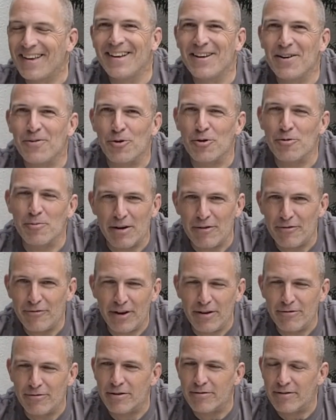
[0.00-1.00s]
One of my
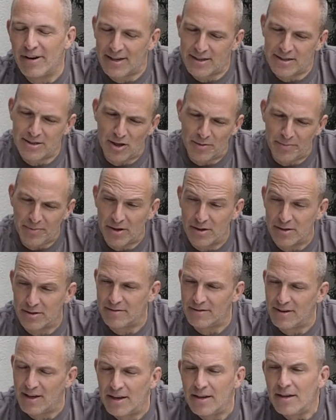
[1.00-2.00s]
favorite wrecks, not because of
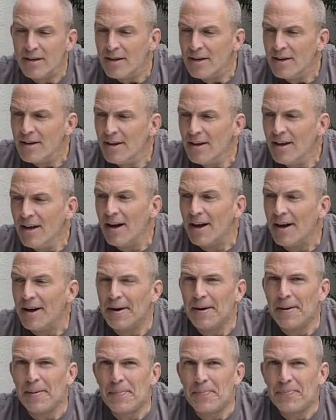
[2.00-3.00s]
that,
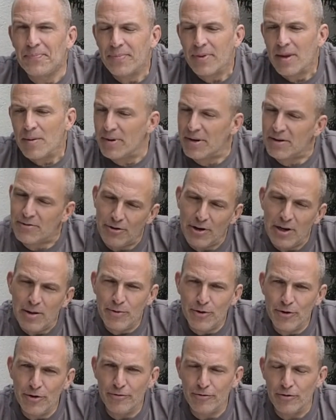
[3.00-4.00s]
but really
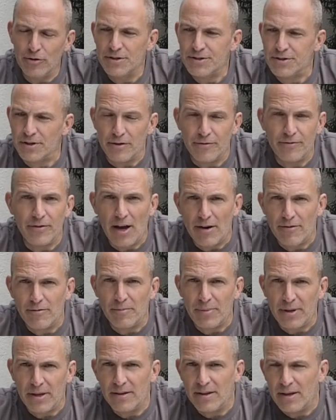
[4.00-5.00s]
beautiful. So if you haven't
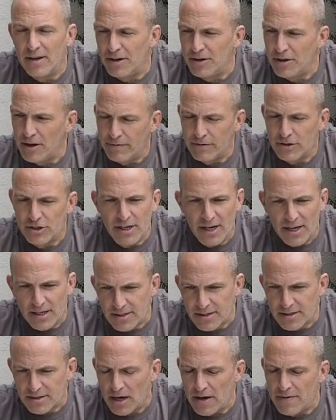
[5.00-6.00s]
been there and you have a chance,
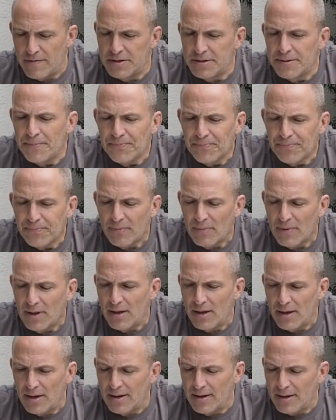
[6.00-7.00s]
dive it.
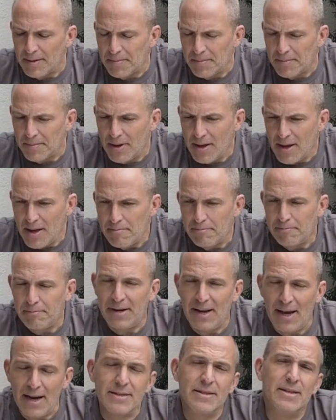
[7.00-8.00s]
But
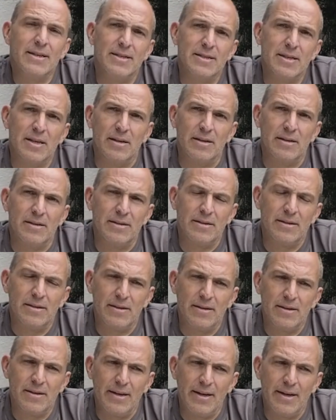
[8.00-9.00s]
as it
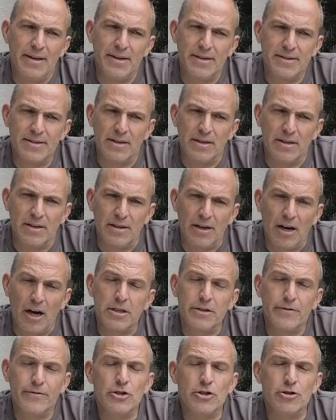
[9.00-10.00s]
is a
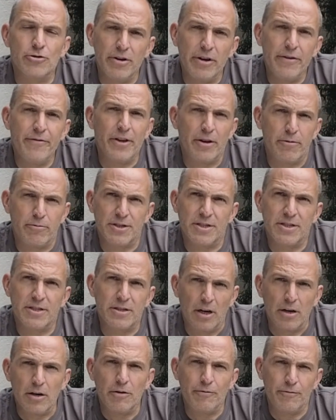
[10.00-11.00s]
artificial reef that was
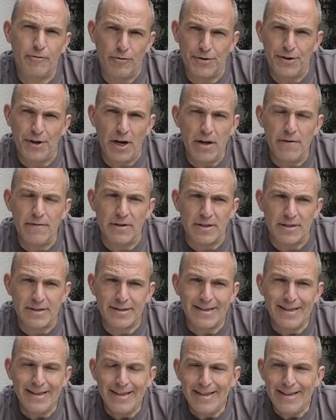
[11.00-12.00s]
sunk for divers,
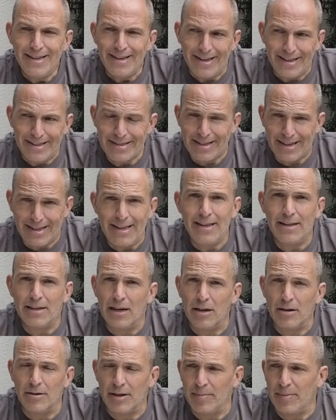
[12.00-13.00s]
it's cleaned
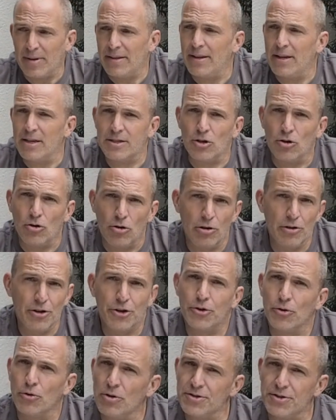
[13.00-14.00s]
out. I mean, all the
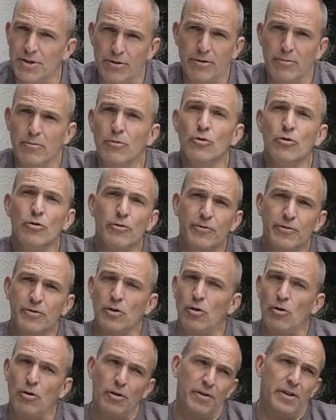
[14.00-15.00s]
doors are removed,
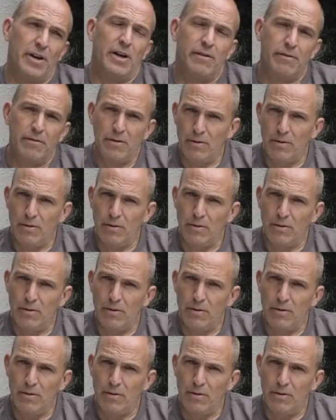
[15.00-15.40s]
or they're